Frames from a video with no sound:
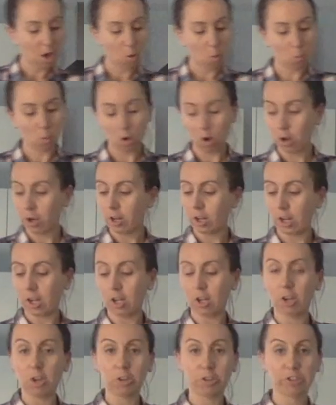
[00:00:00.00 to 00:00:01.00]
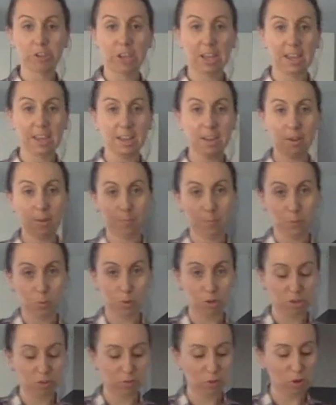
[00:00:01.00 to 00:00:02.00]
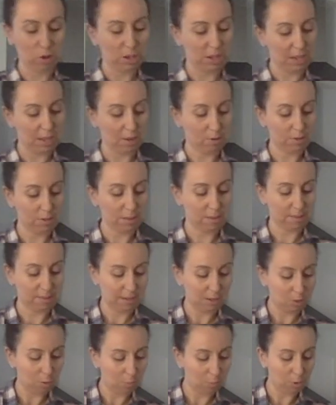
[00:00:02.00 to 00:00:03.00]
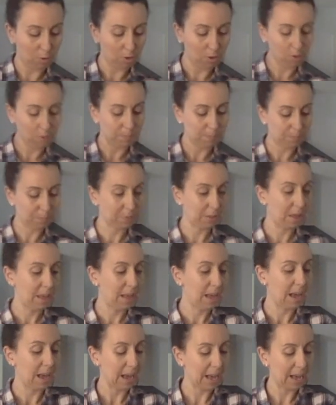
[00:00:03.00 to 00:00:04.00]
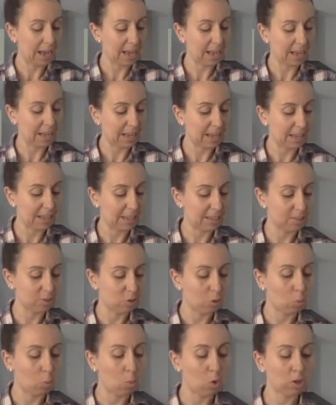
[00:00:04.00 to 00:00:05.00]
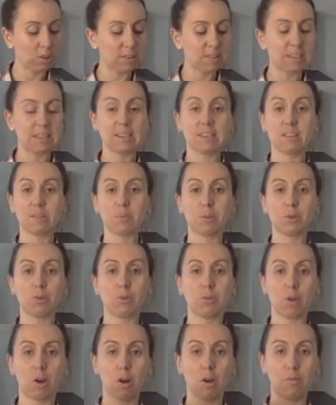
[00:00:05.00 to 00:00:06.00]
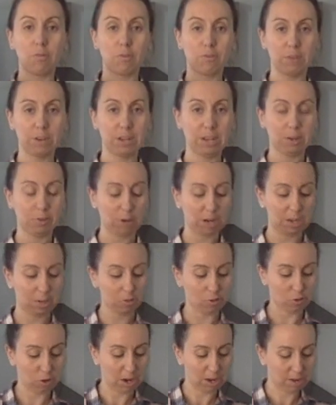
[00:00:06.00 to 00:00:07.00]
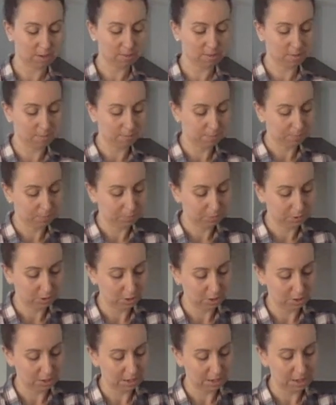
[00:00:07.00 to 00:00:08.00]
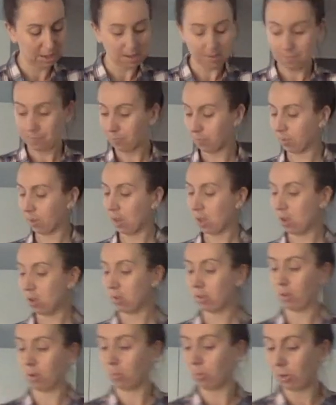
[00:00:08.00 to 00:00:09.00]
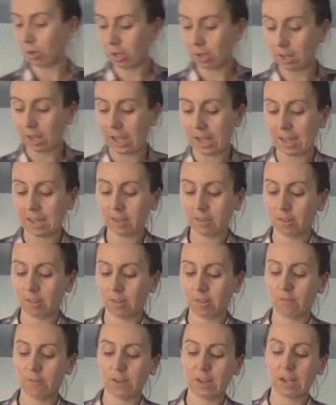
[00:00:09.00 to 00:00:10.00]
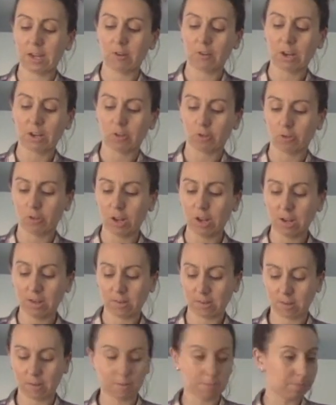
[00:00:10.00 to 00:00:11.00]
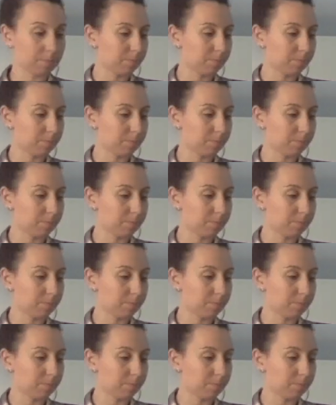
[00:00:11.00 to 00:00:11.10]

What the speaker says: 1 large egg, which I've got here in this little pot, and 1 teaspoon of vanilla extract. Okay, so we're going to add the vanilla extract,